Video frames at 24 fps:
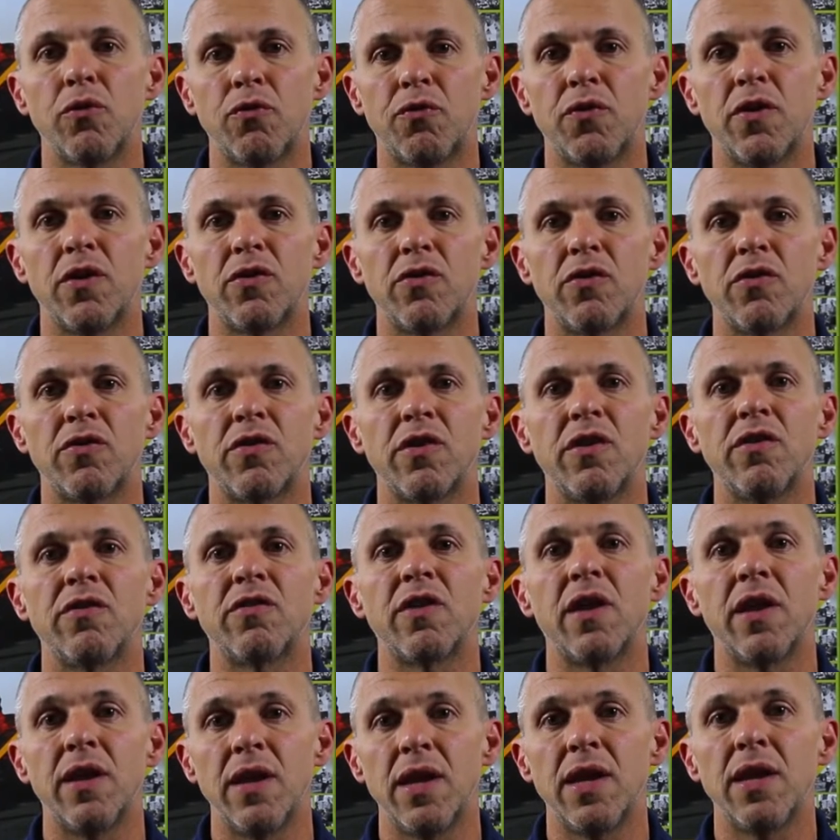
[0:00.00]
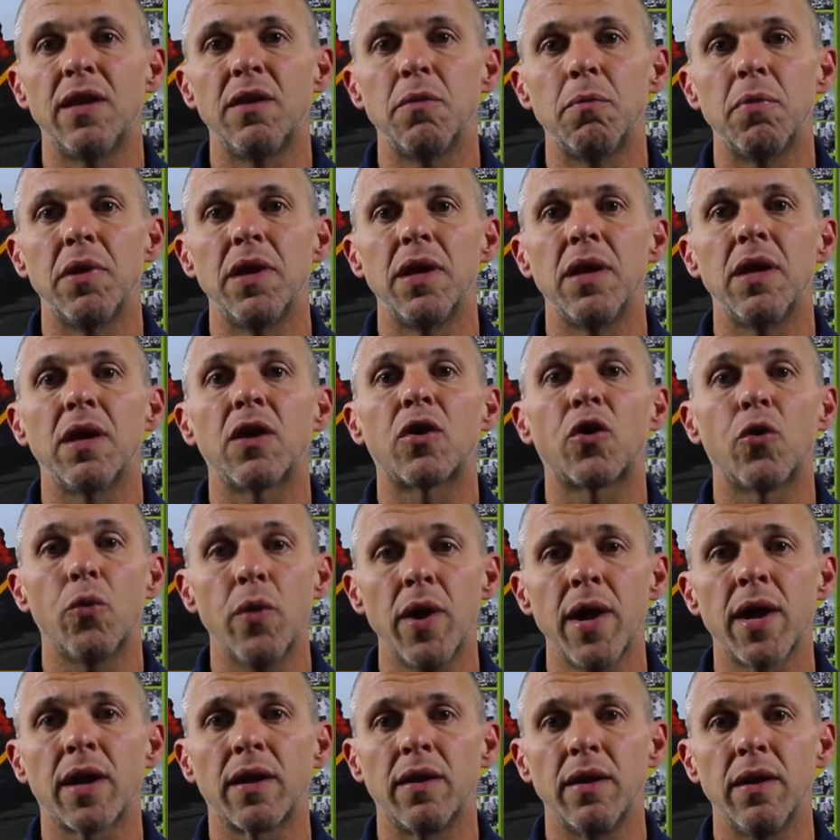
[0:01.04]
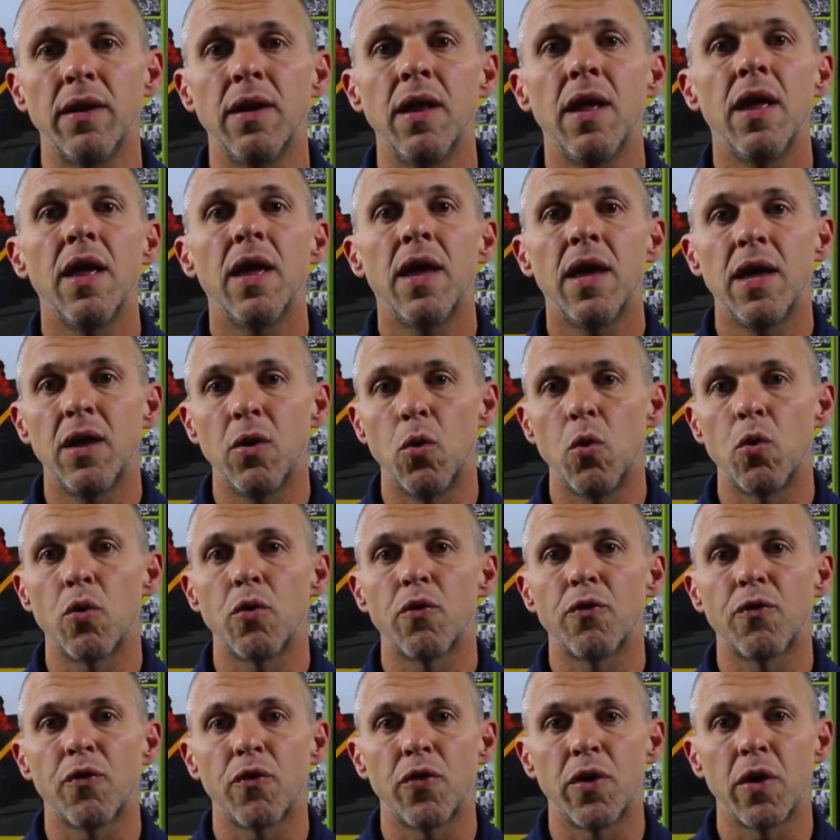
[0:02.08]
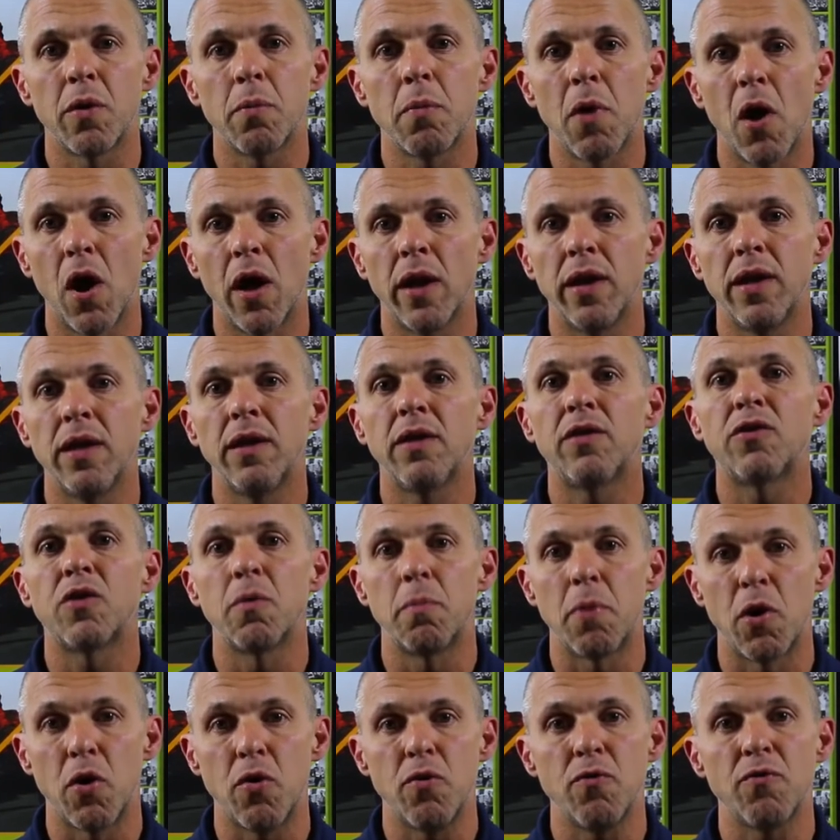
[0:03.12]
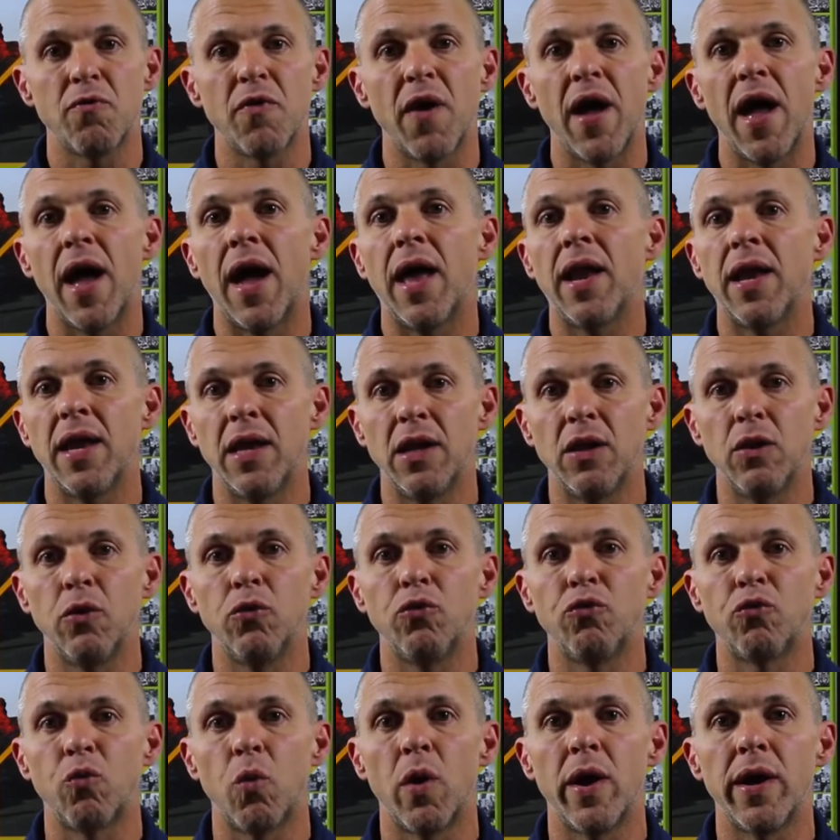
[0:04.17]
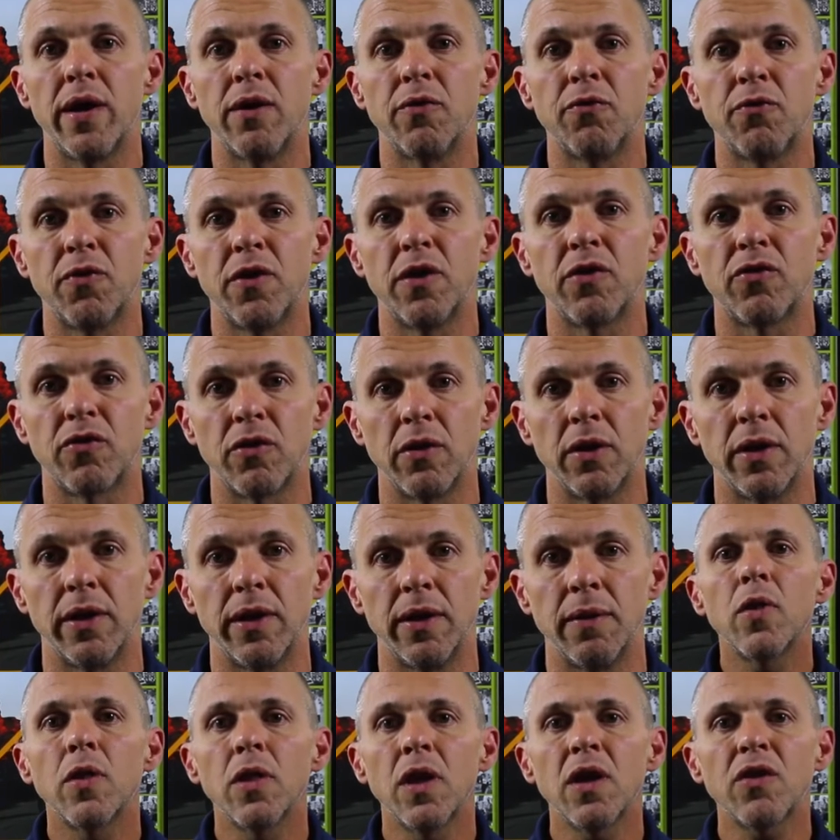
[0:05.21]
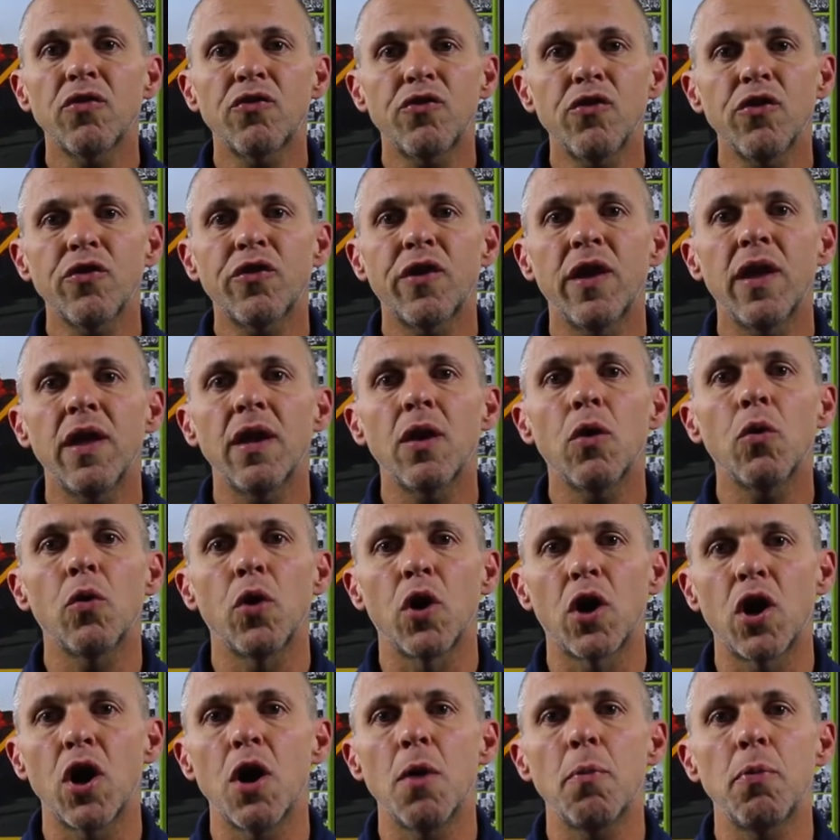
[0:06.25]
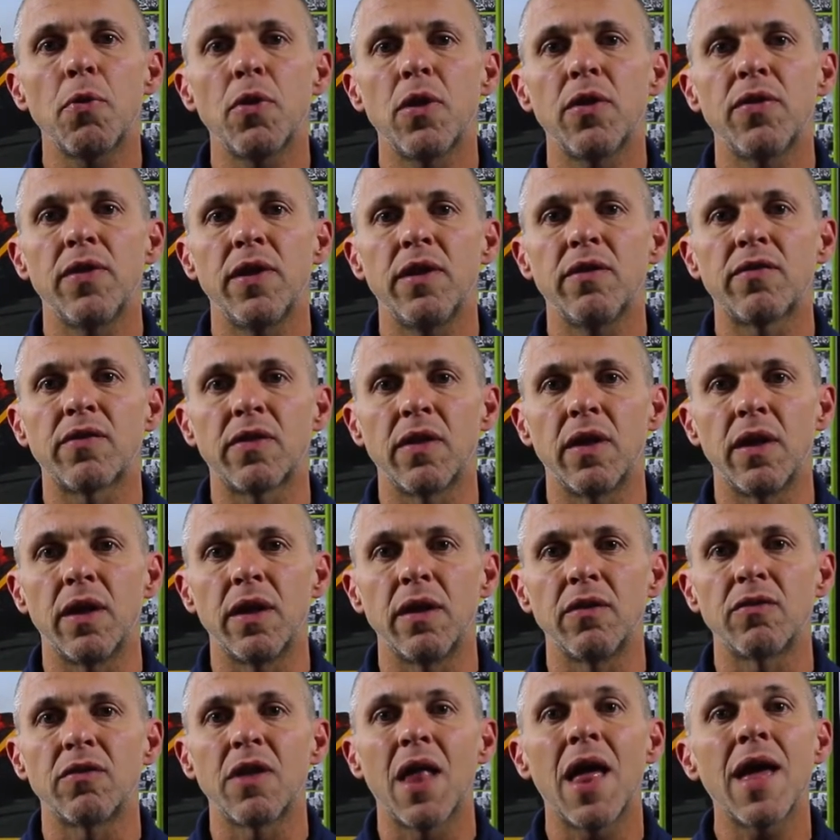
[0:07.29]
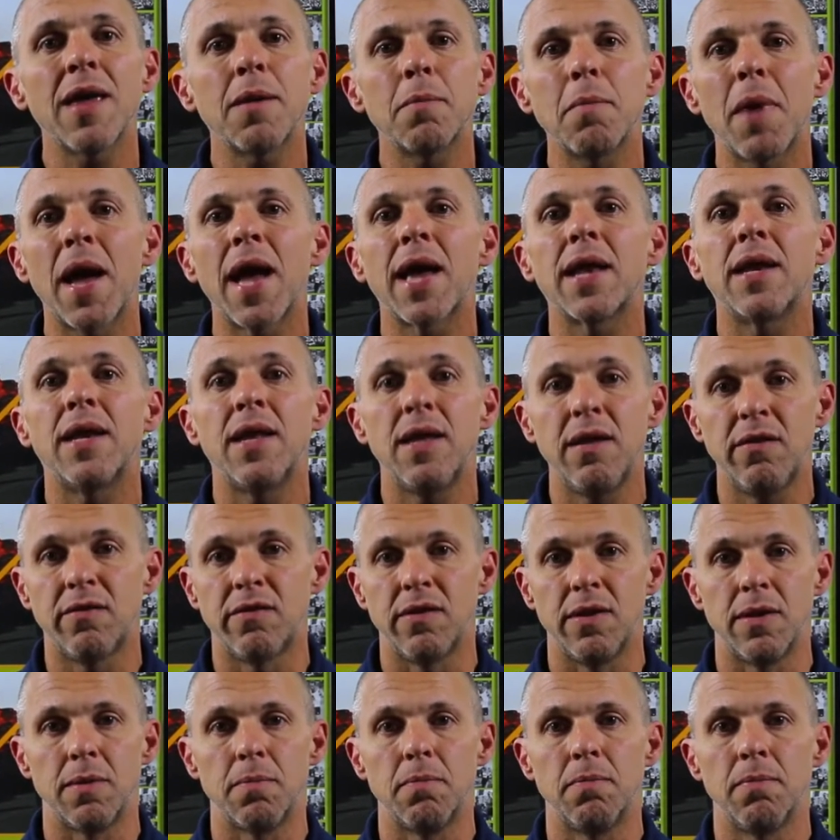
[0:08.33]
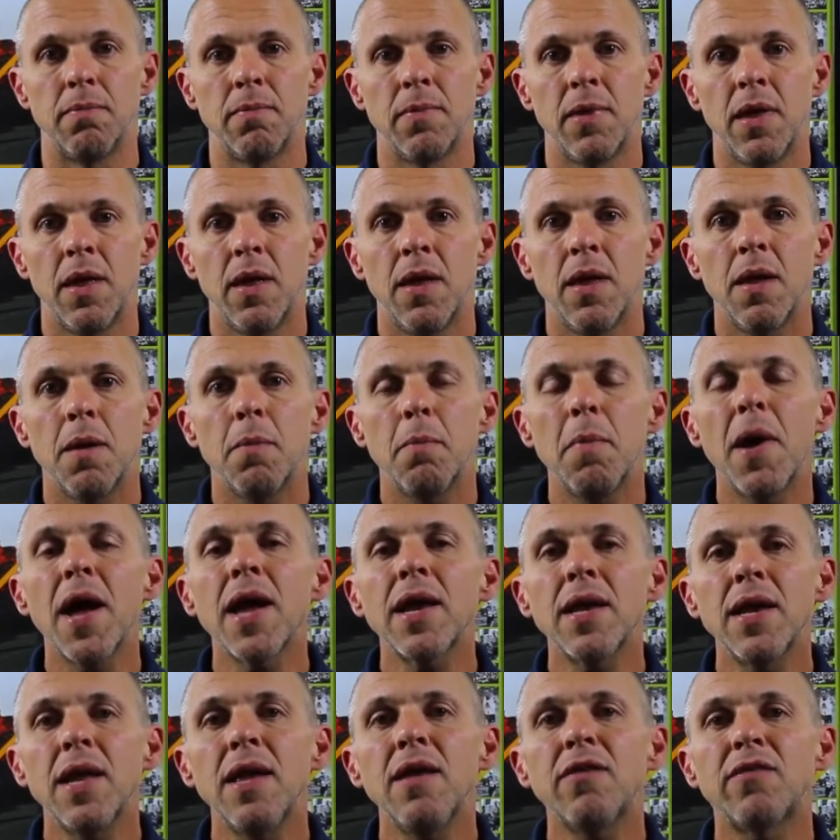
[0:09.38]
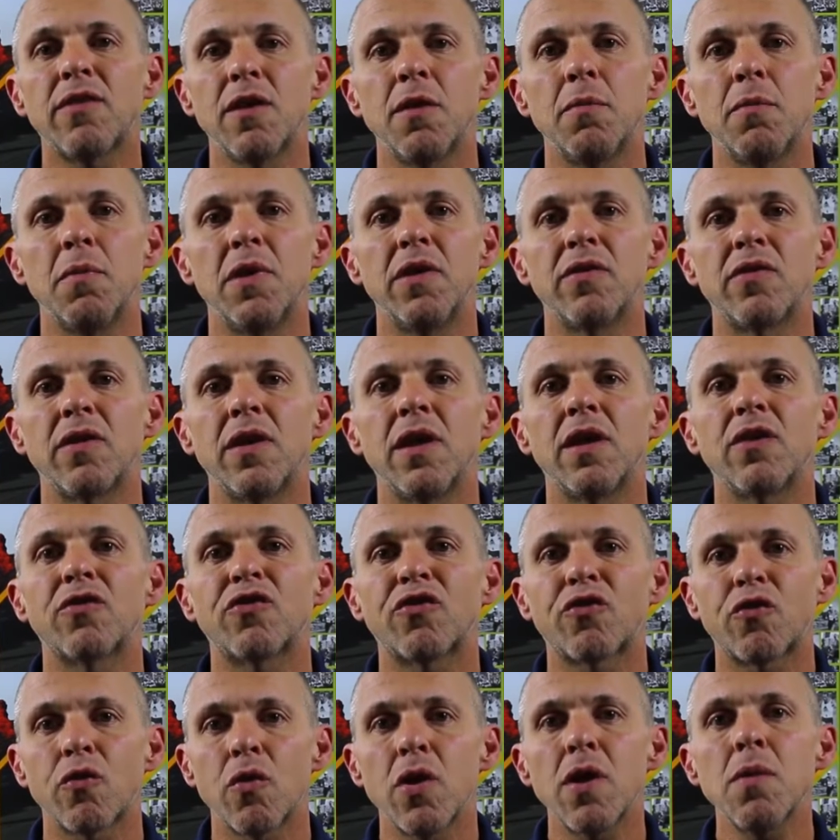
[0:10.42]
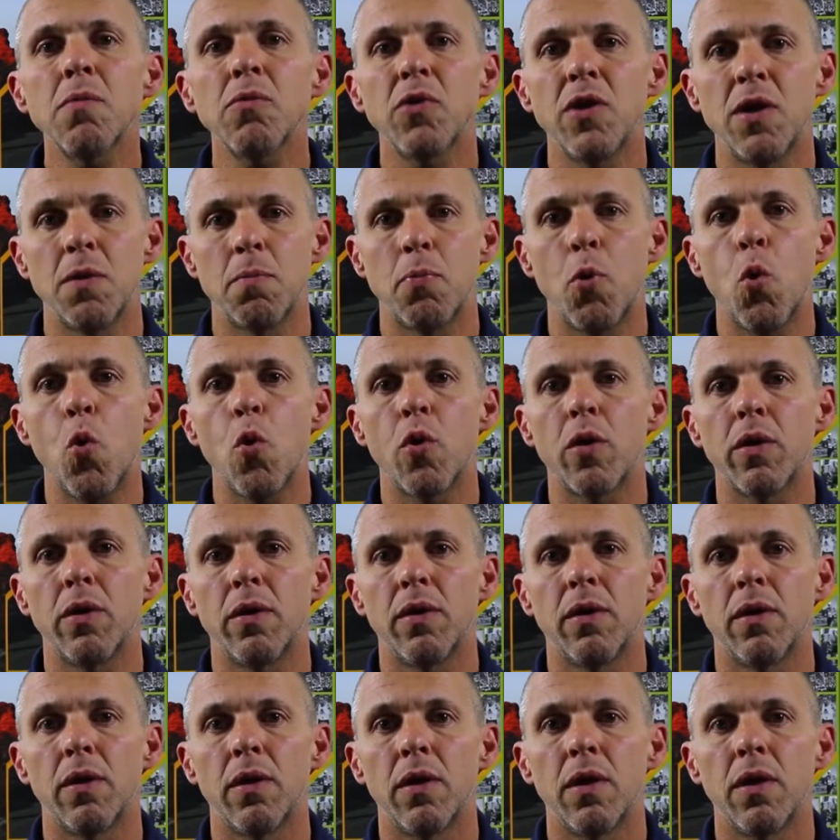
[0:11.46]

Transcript: deficiencies that need to be corrected in order for their body to burn fat and lose weight efficiently. Let's just hit on a couple of these things like magnesium. Magnesium is an extremely important